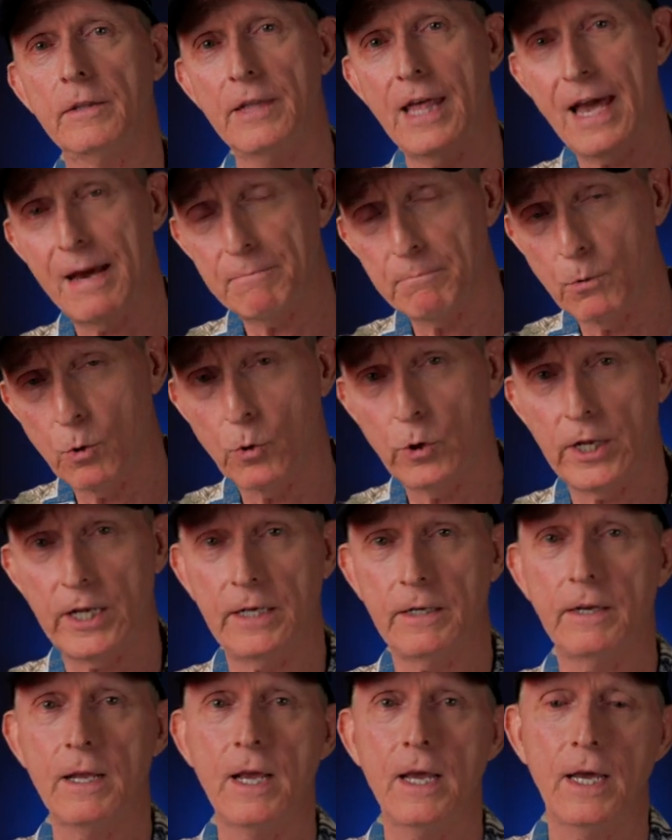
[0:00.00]
that
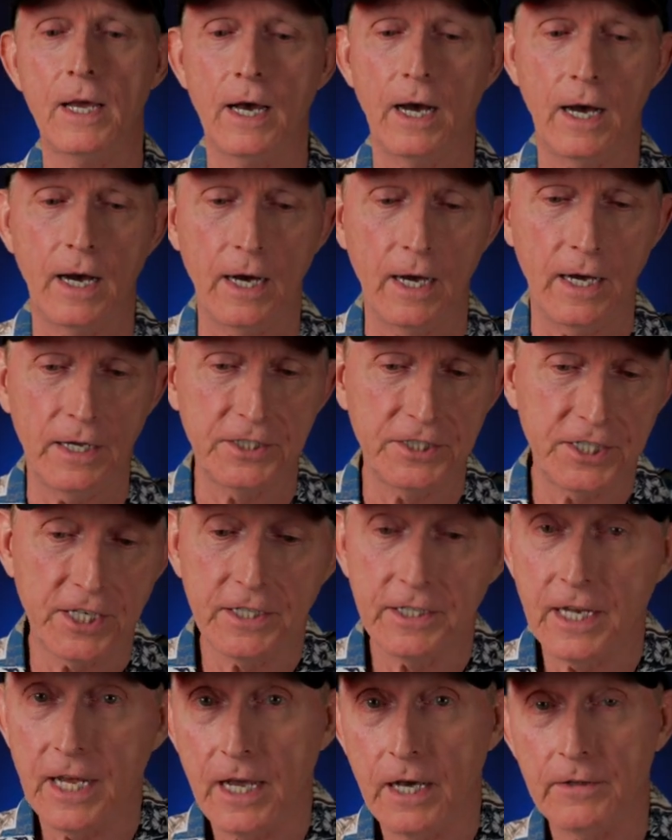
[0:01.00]
morning. I
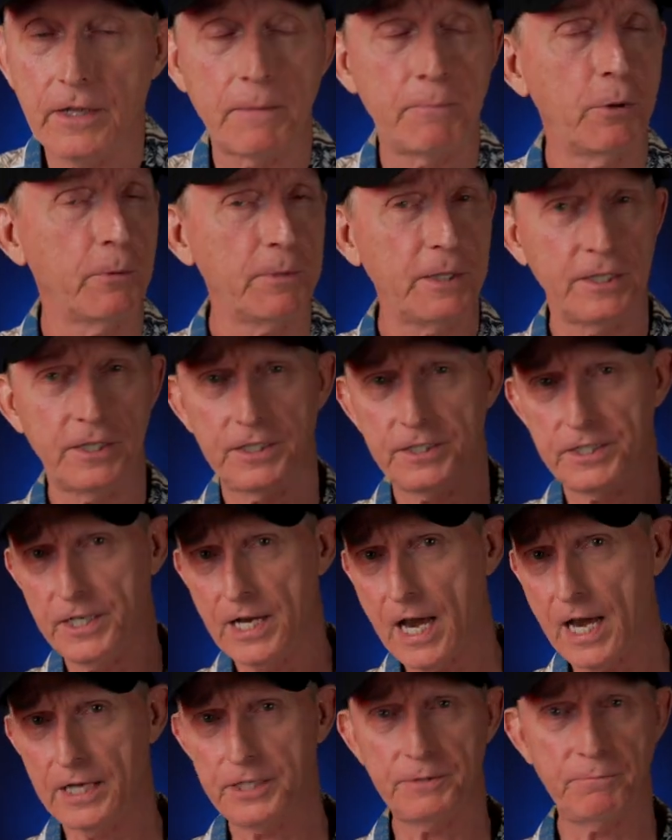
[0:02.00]
sit down. They put me in this
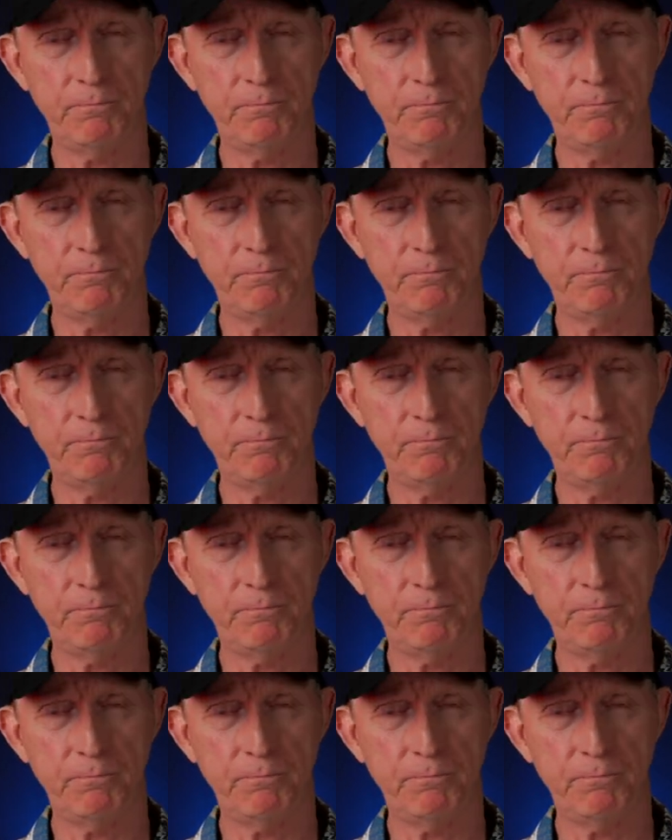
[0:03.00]
nice,